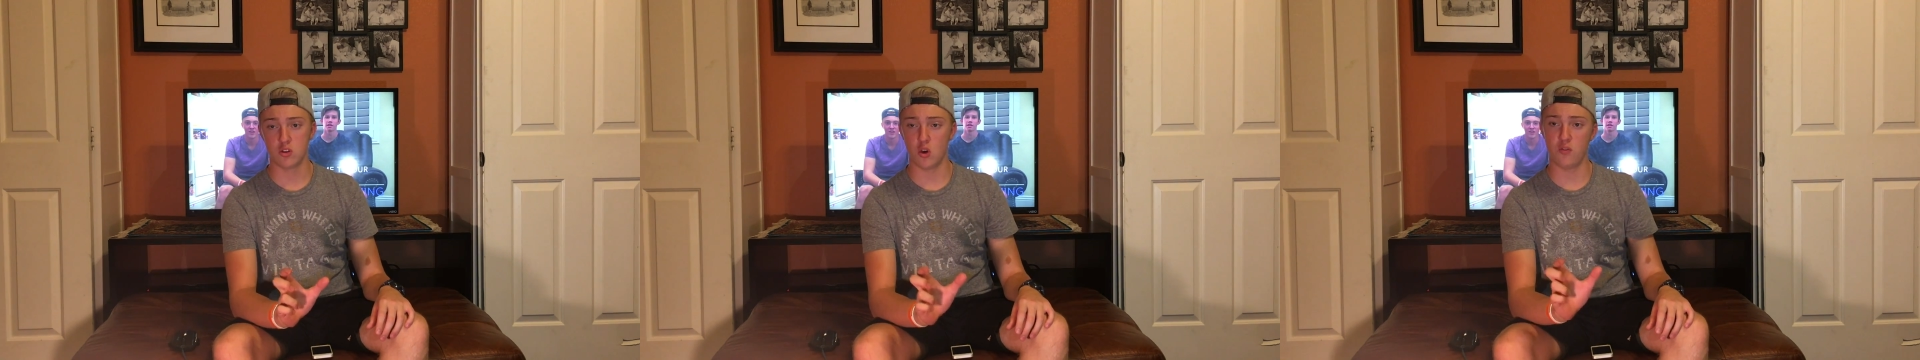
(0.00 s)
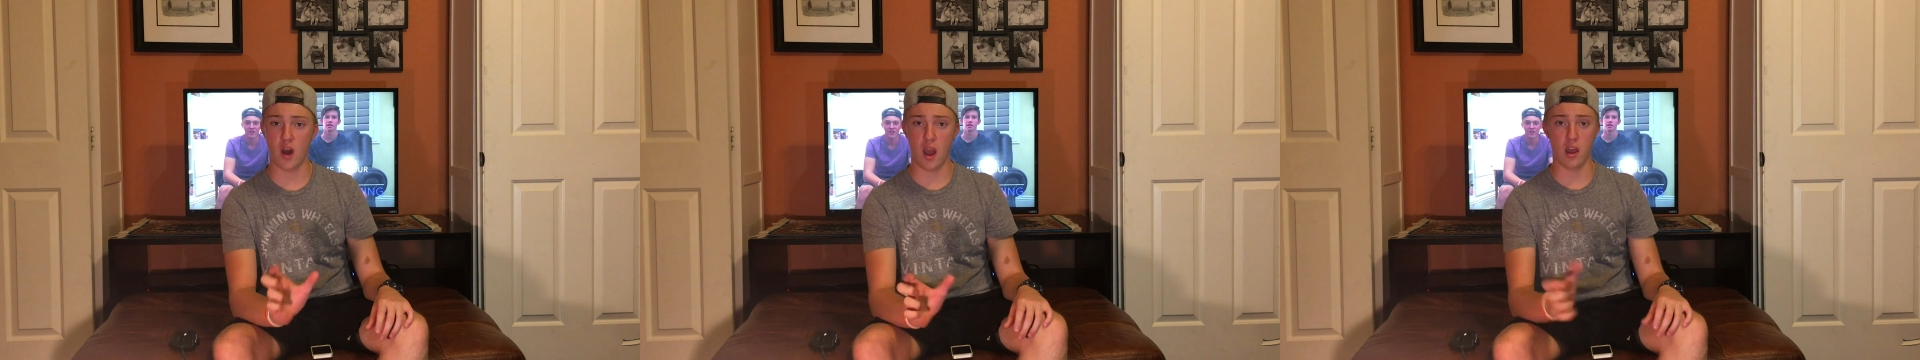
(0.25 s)
so
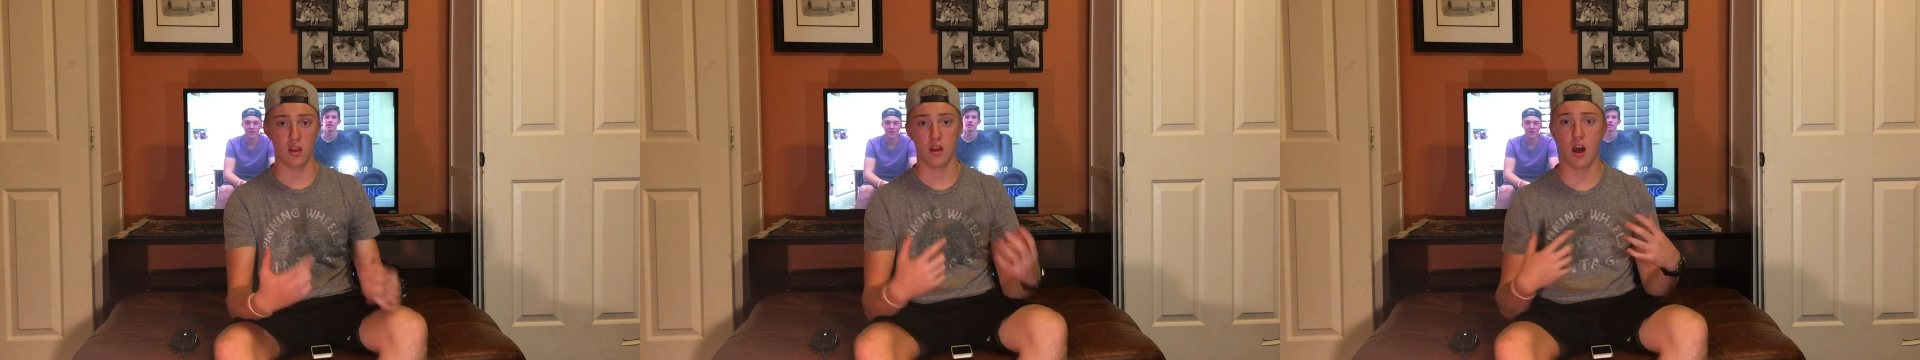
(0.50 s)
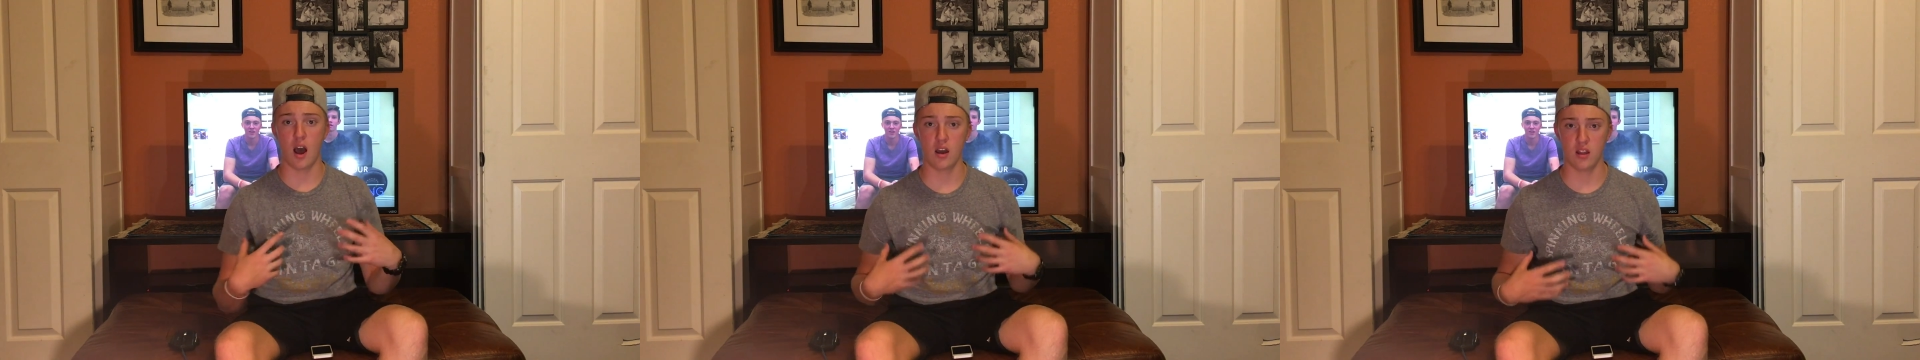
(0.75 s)
if I
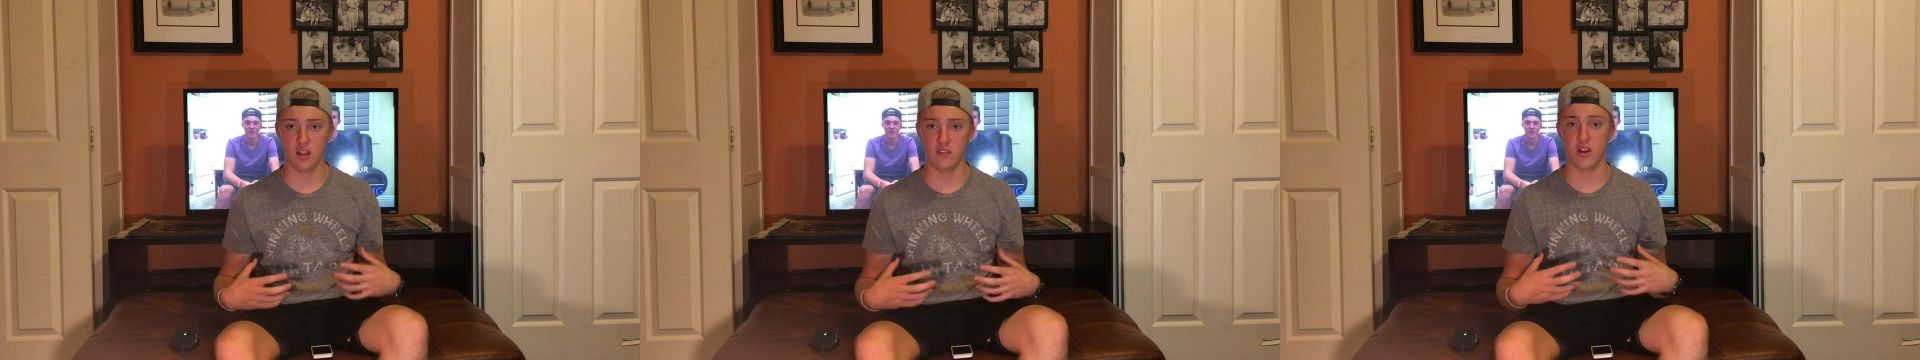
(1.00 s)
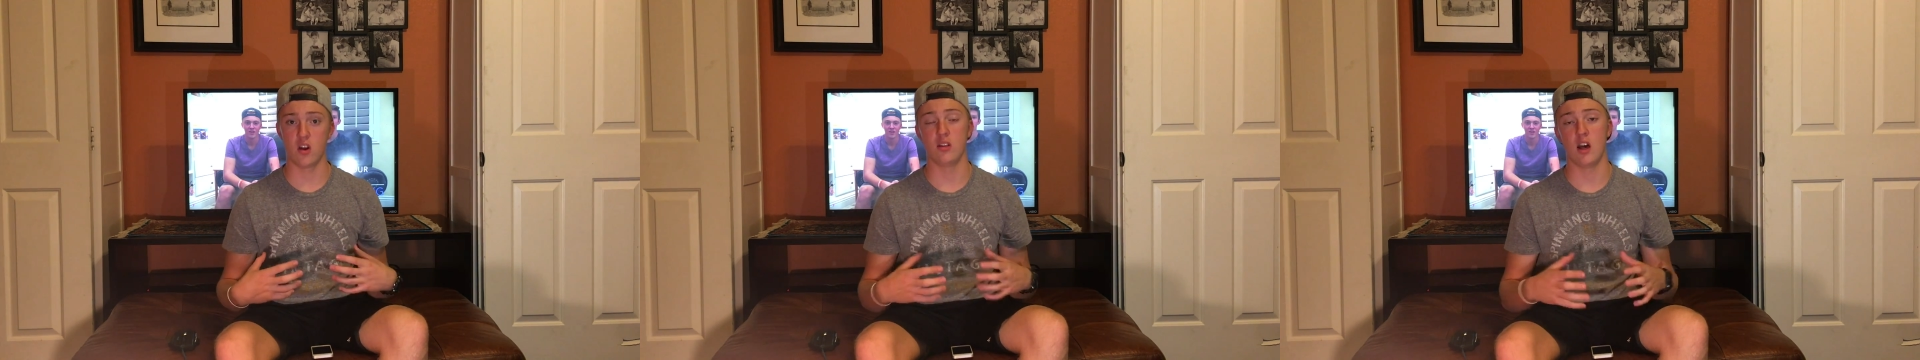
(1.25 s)
live
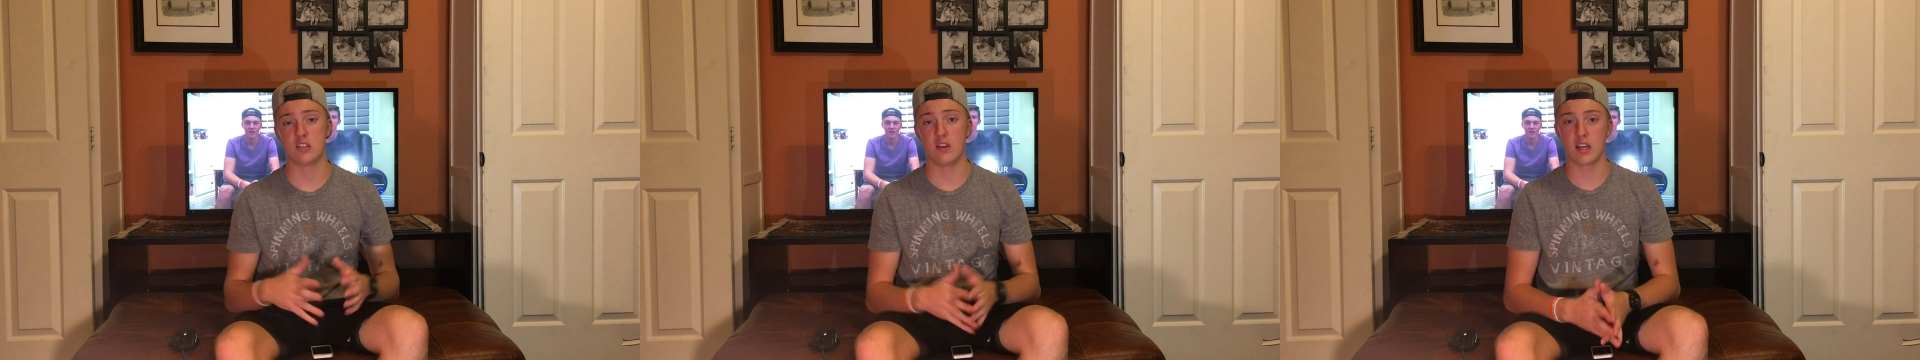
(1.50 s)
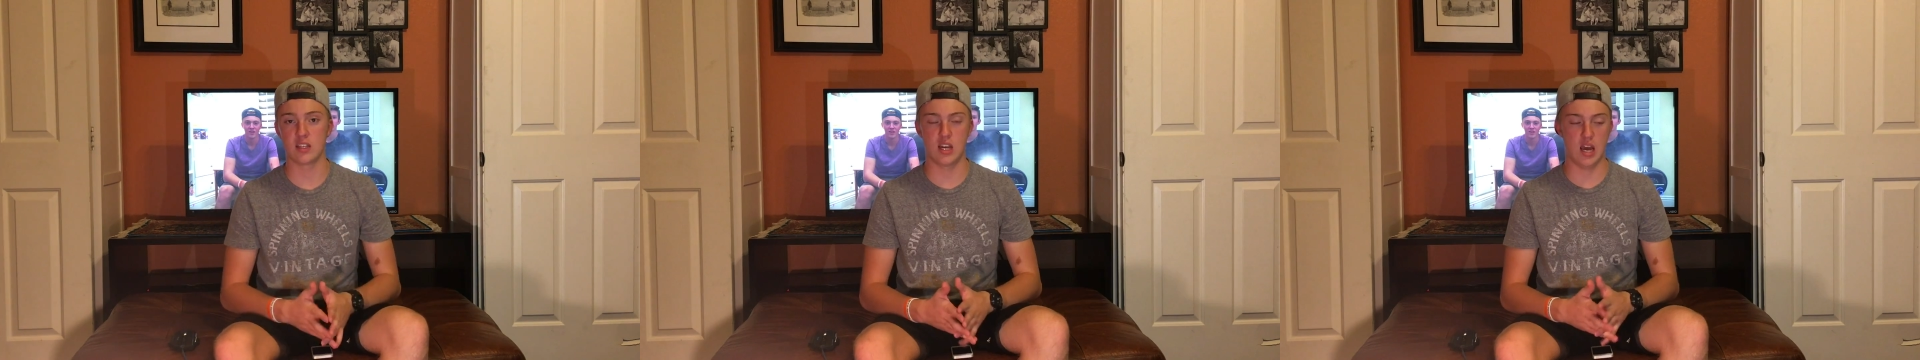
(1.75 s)
here in Las Vegas and